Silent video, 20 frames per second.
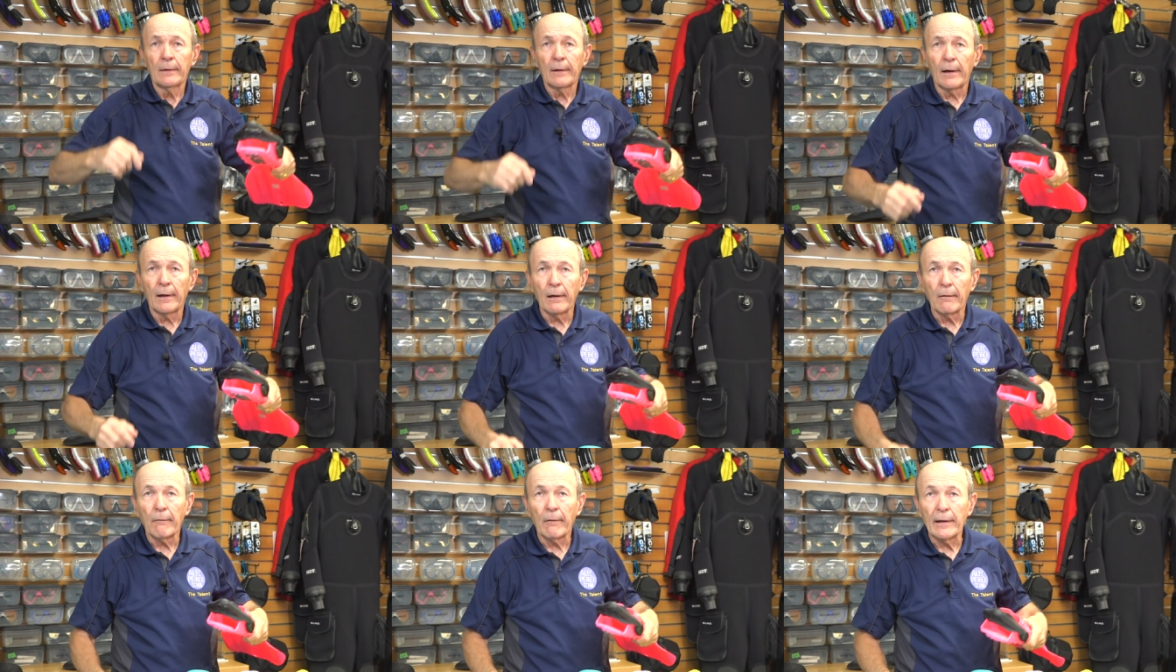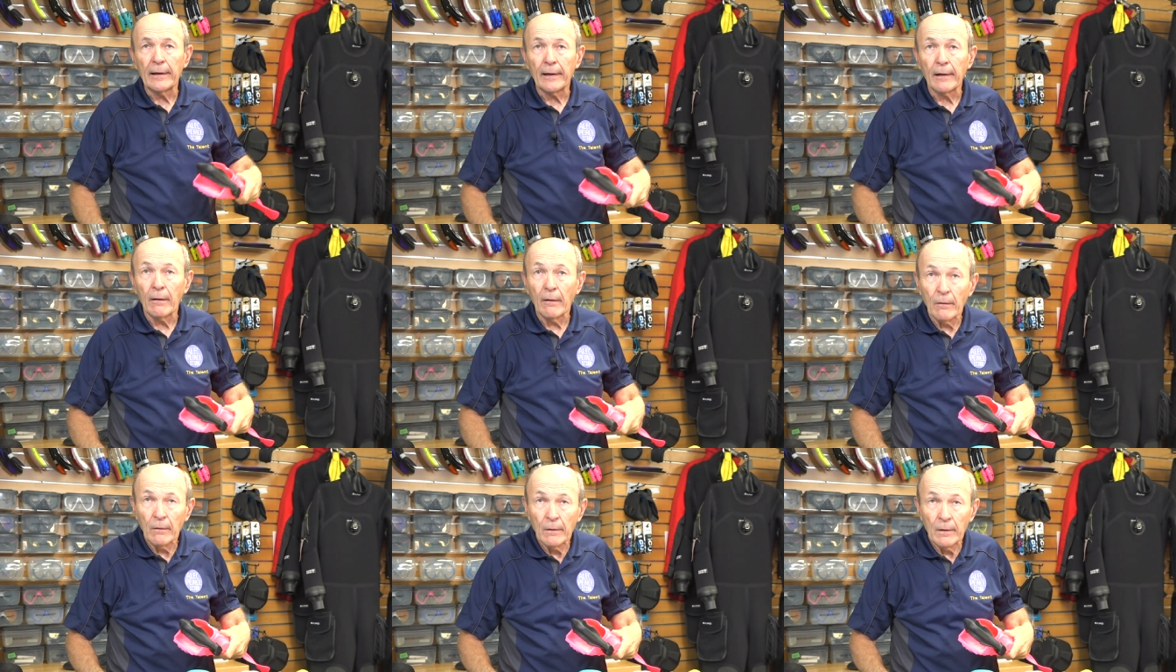and away
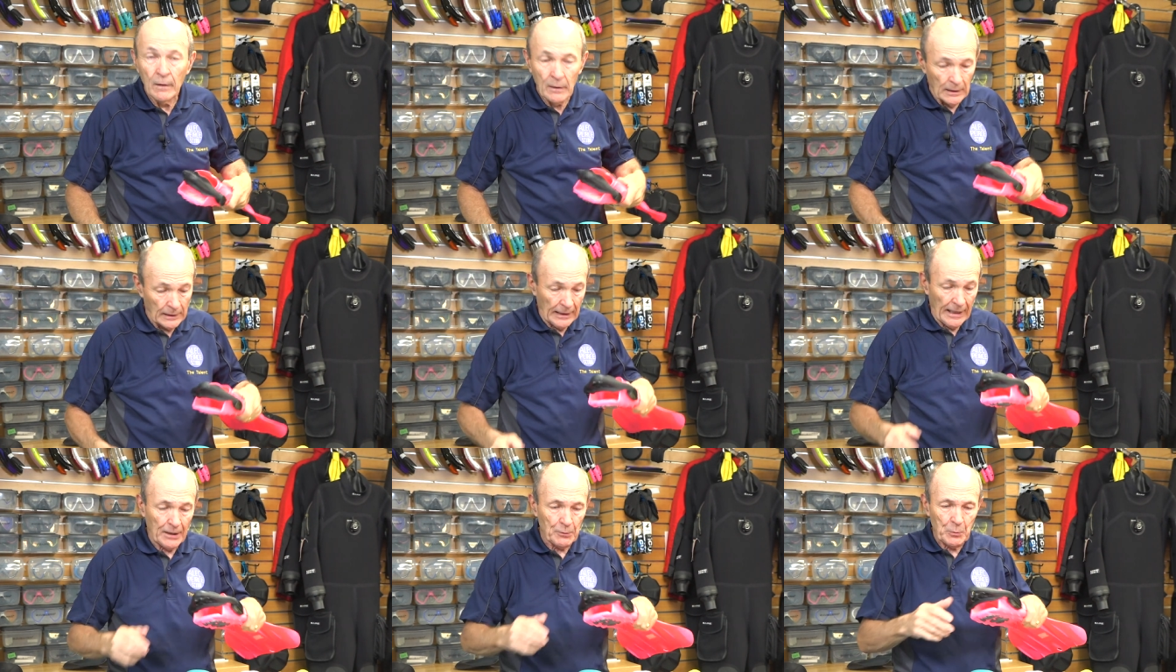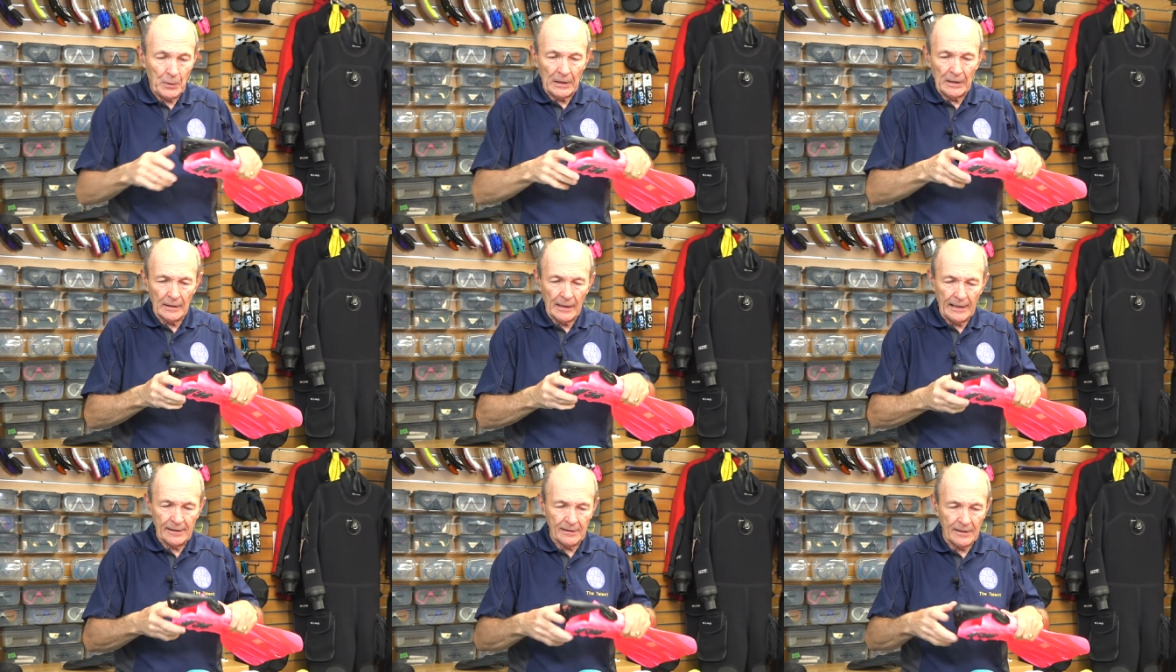you go. And I
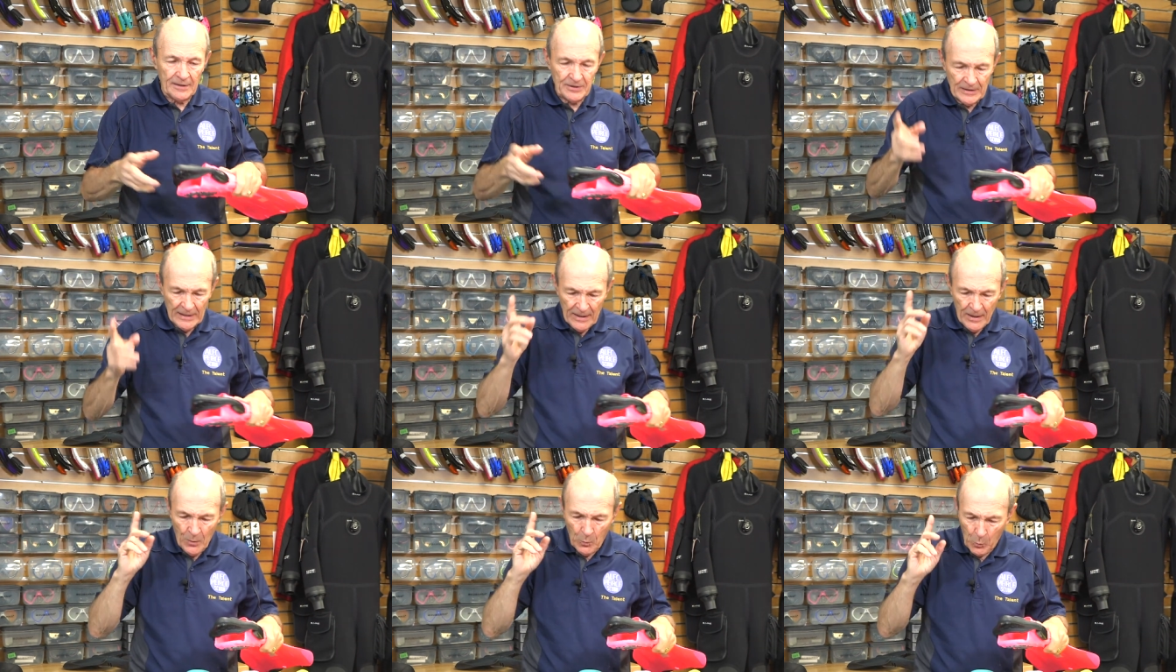really like these.